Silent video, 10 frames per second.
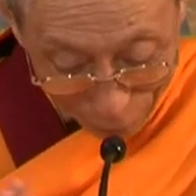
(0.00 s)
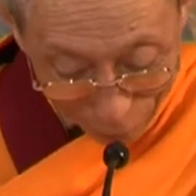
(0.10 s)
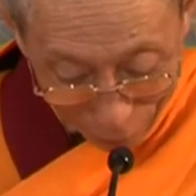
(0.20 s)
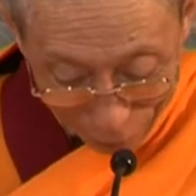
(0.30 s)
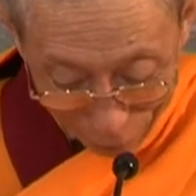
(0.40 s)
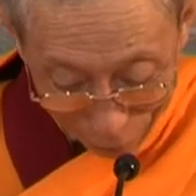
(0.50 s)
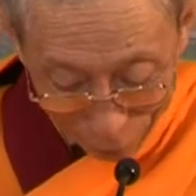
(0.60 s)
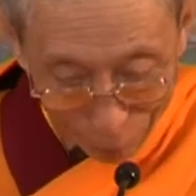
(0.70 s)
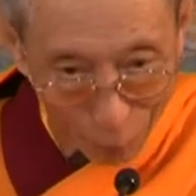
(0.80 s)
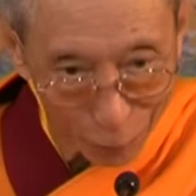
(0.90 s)
are not, nothing
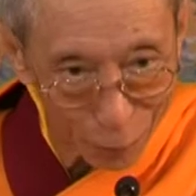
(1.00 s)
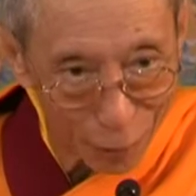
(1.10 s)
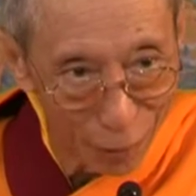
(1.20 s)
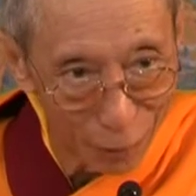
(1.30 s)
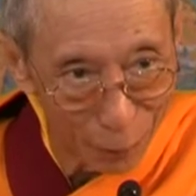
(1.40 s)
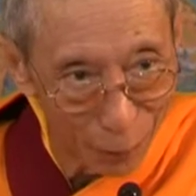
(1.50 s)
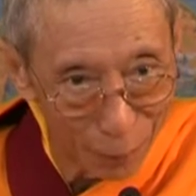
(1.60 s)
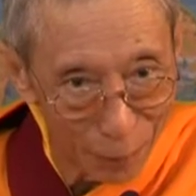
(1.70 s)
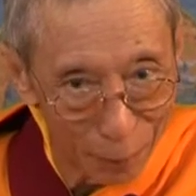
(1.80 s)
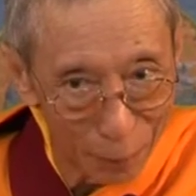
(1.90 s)
special. Really, we are
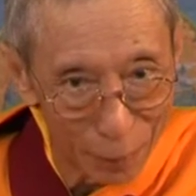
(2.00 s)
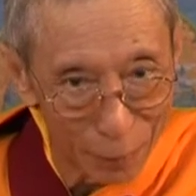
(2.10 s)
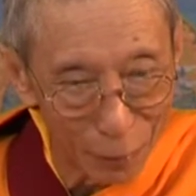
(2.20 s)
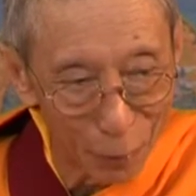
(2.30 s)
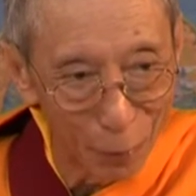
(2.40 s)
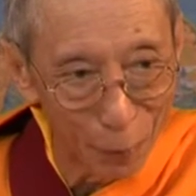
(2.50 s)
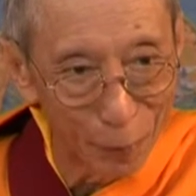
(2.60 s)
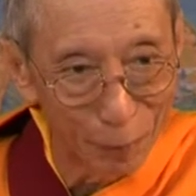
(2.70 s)
very bad, you know.